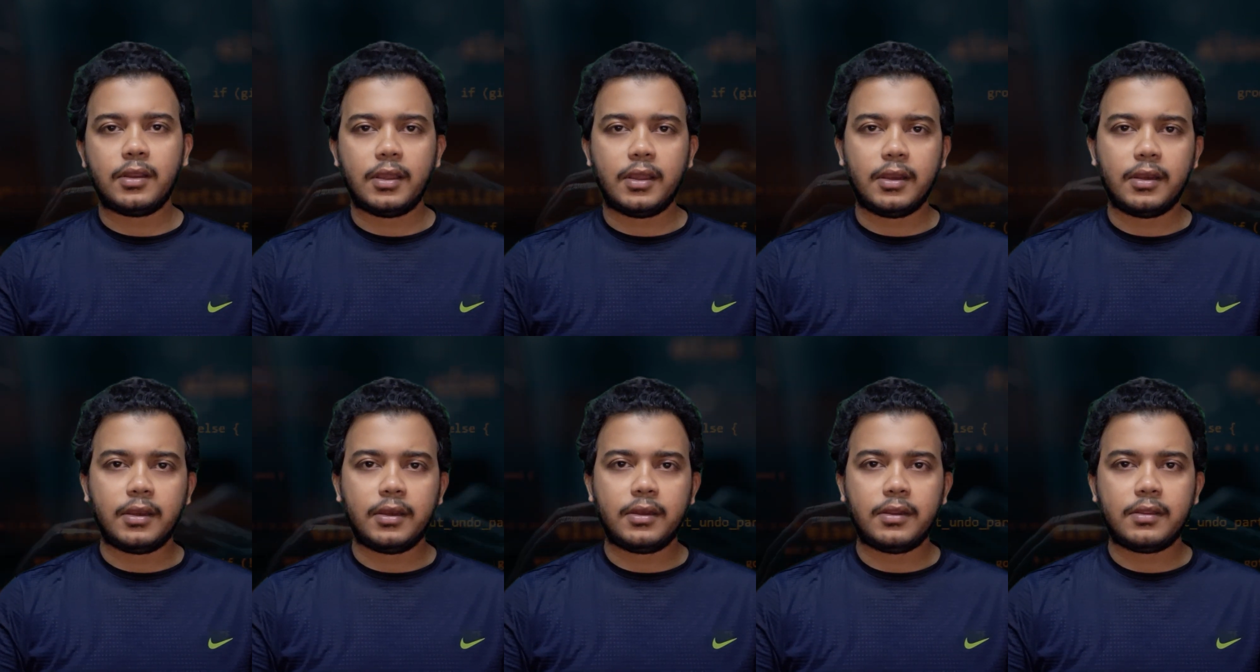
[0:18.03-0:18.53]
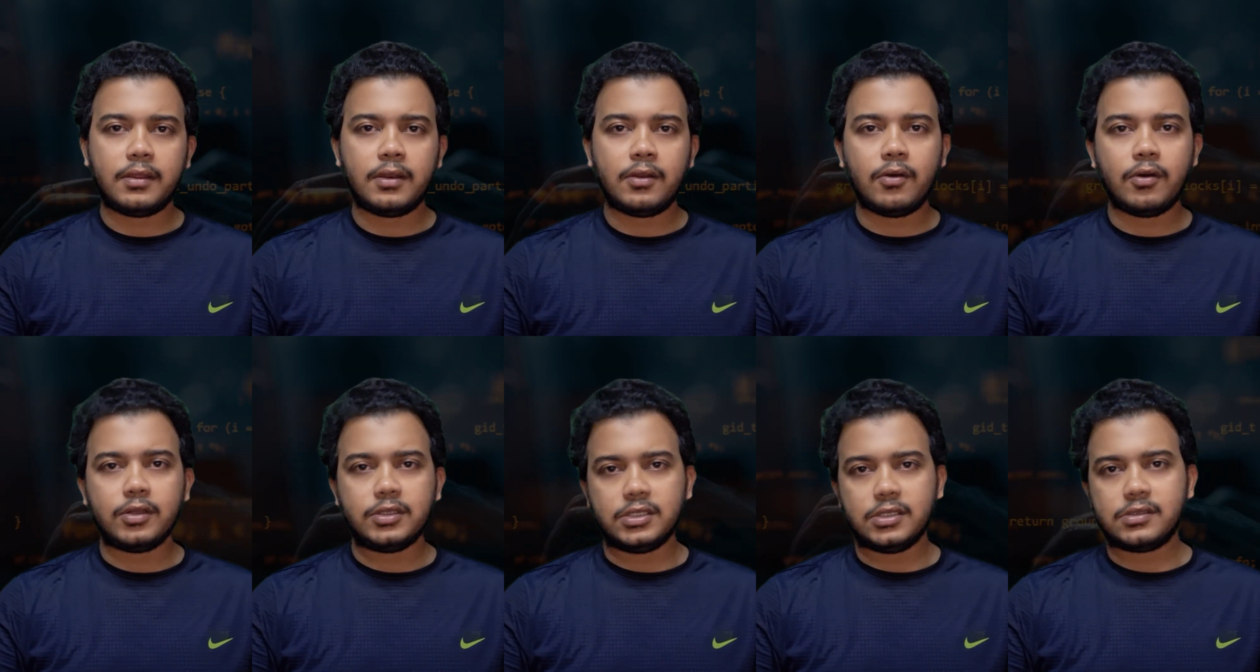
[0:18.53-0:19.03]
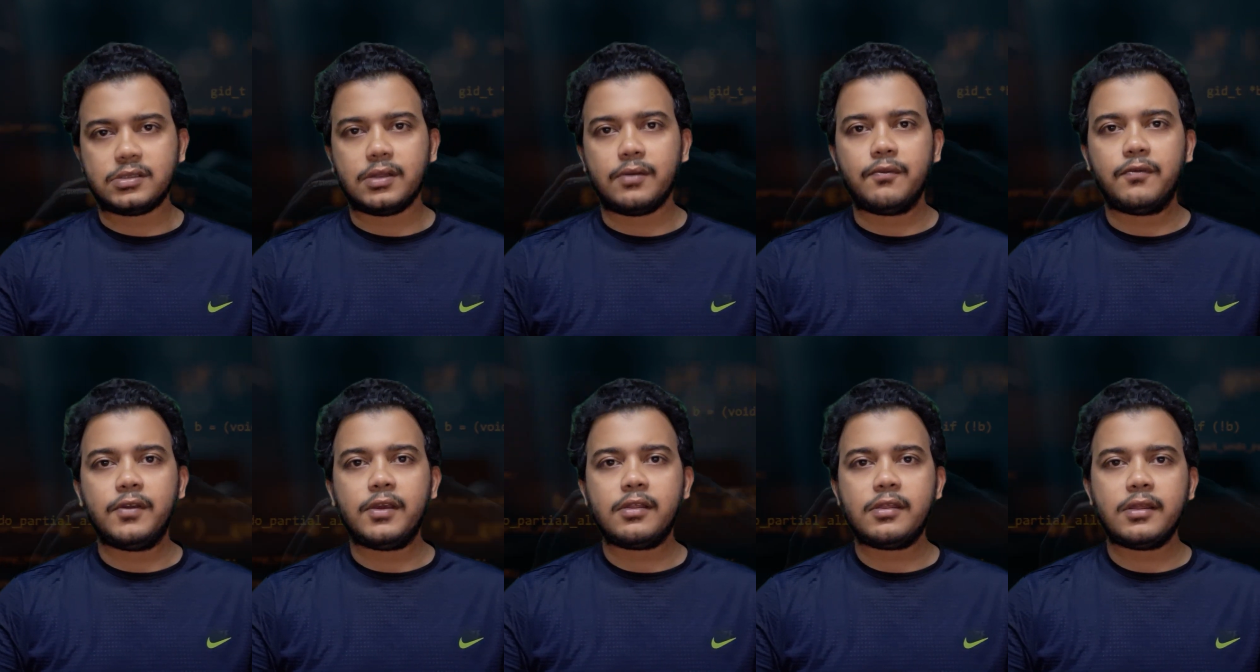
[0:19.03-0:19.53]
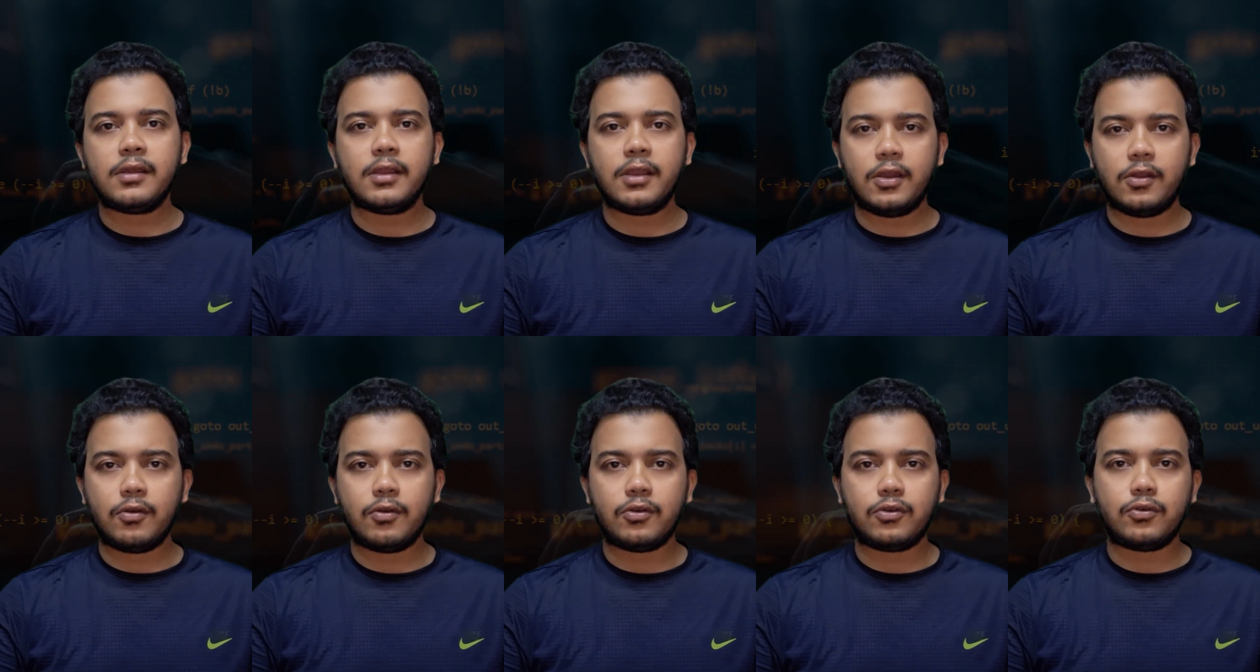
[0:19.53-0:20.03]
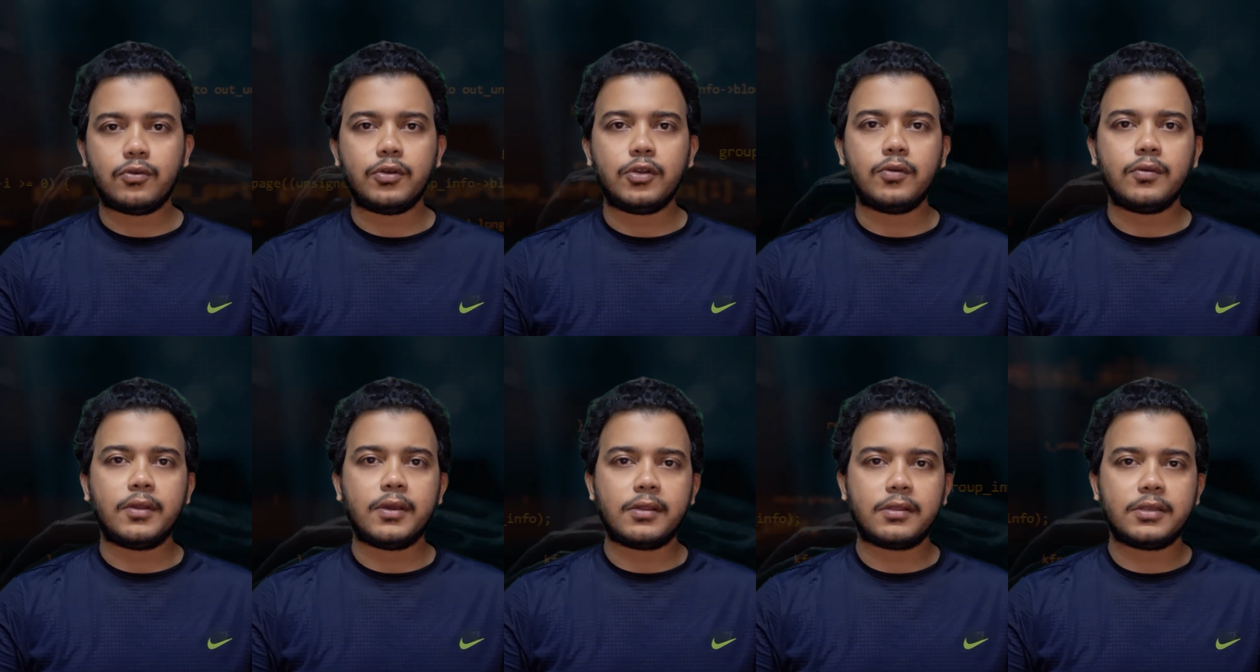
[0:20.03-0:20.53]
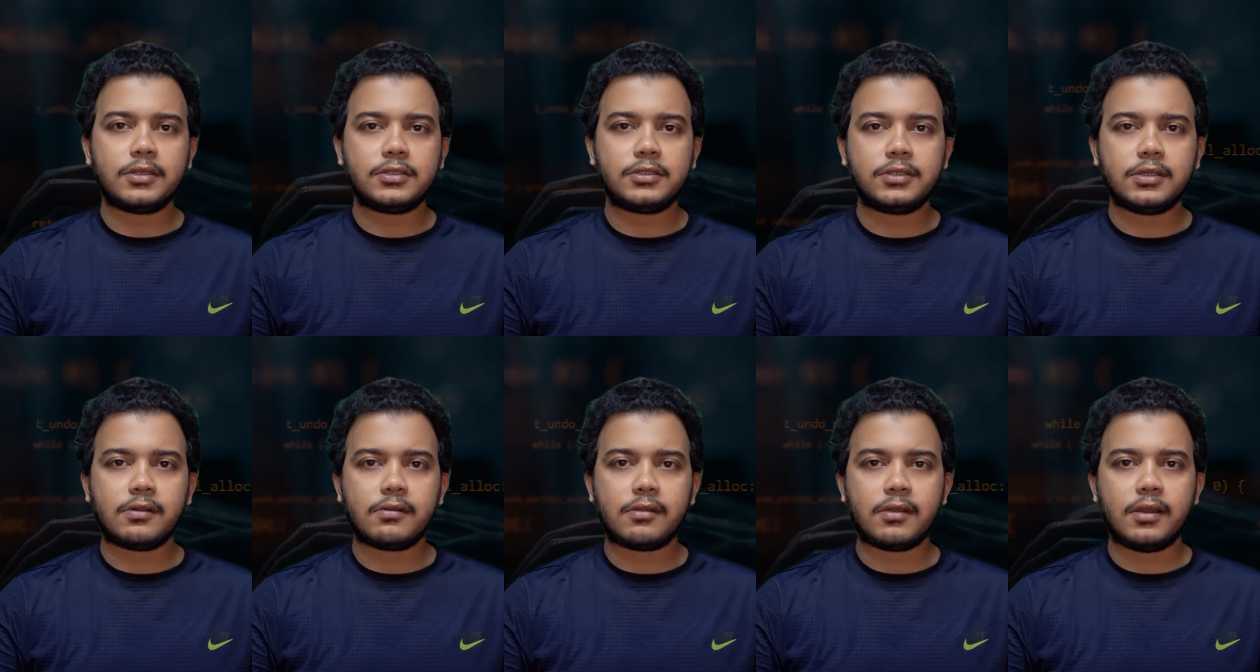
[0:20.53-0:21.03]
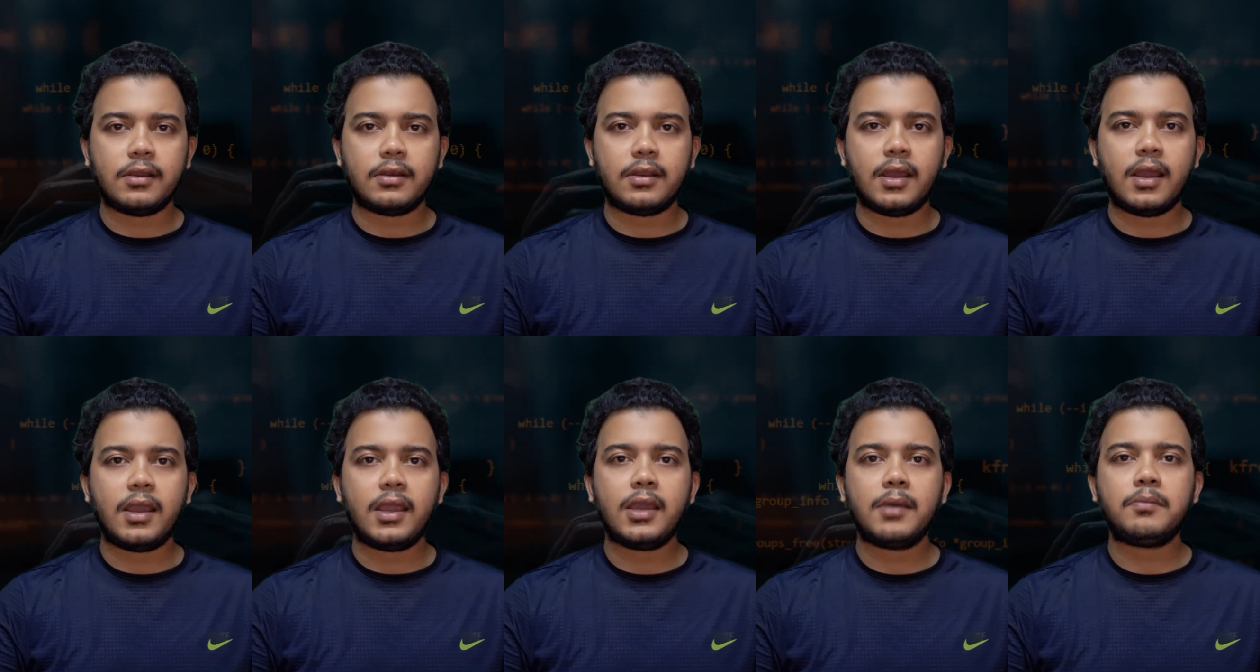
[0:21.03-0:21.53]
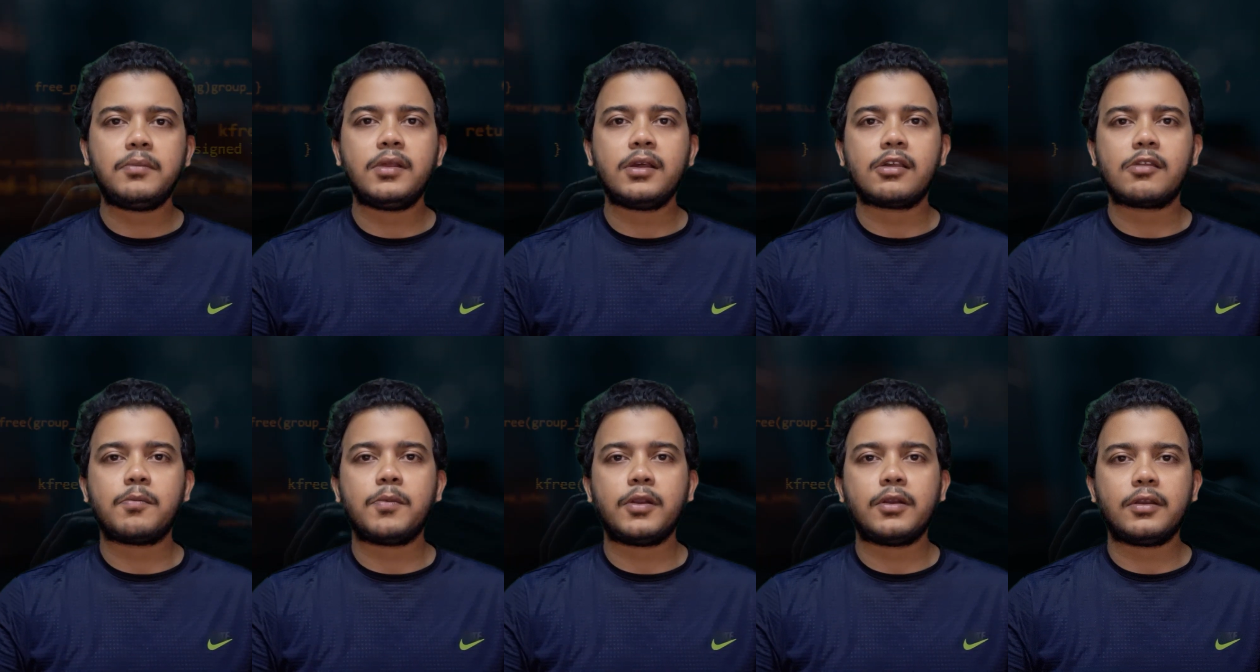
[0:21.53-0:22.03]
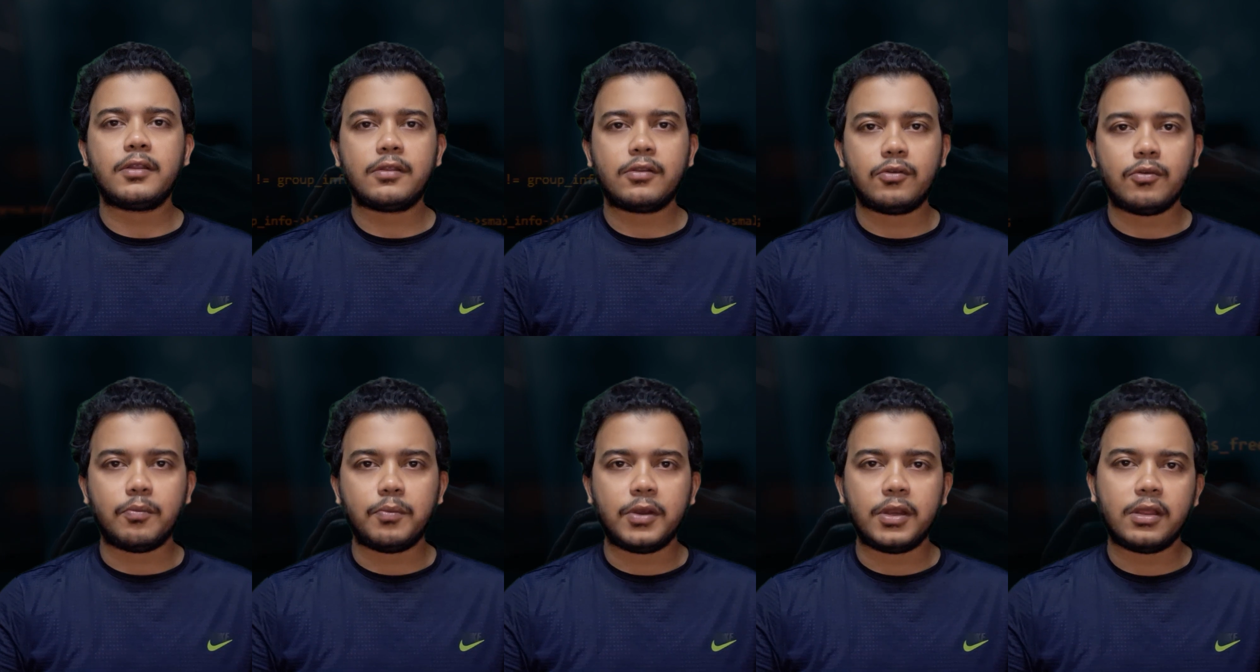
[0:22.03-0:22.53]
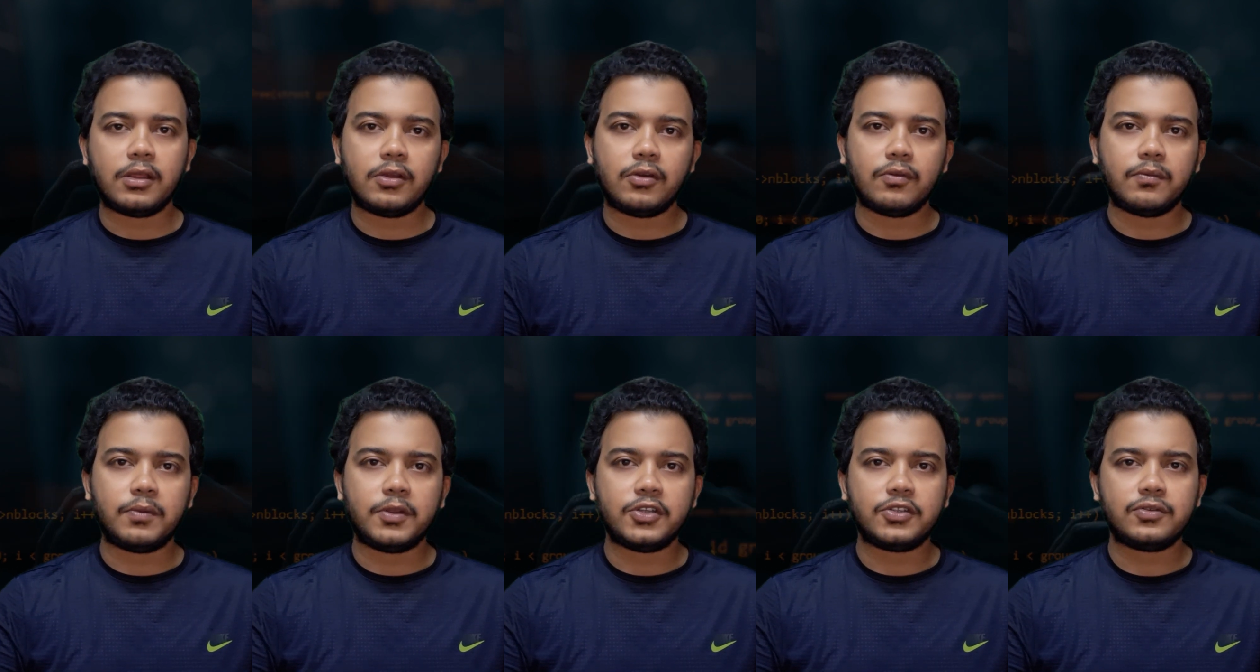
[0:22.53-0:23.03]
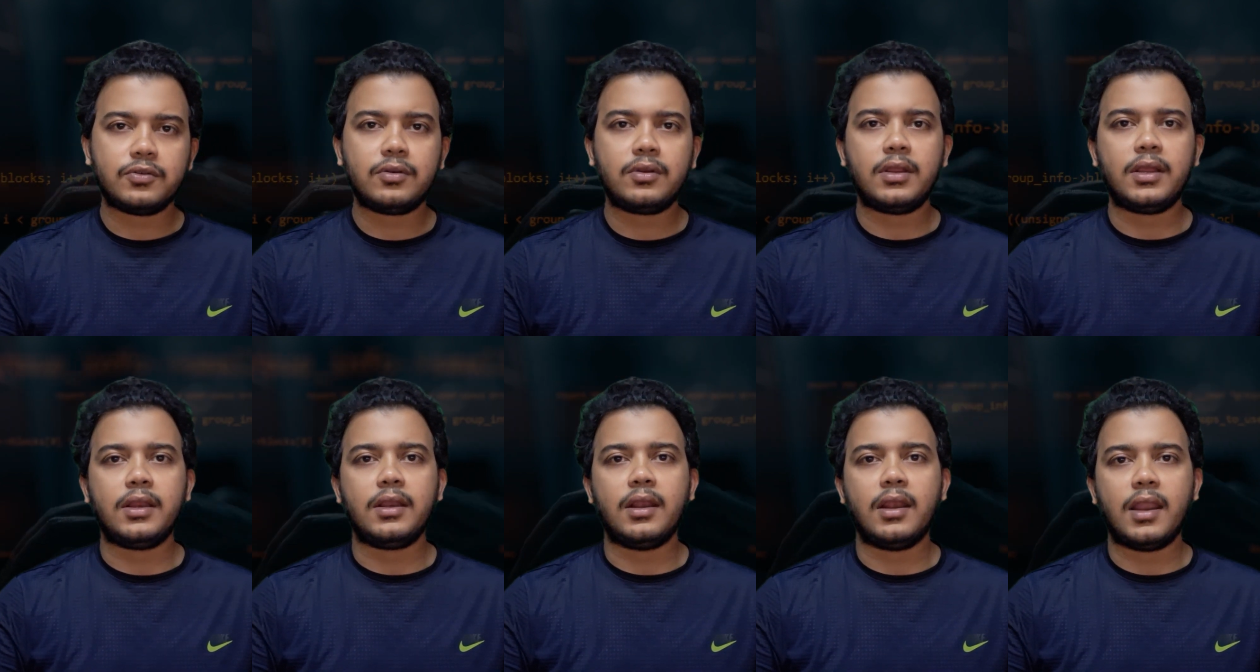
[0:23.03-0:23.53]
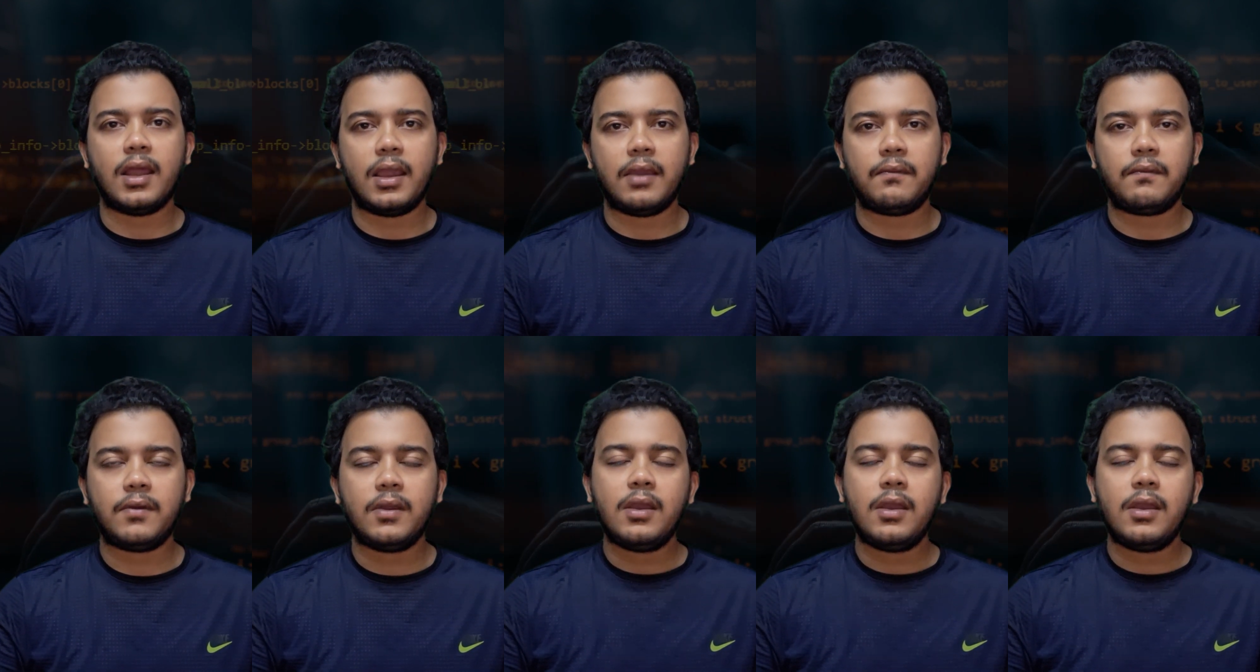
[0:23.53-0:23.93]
a redesign or just some fixing error to your existing site, I have the expertise to bring your vision in life.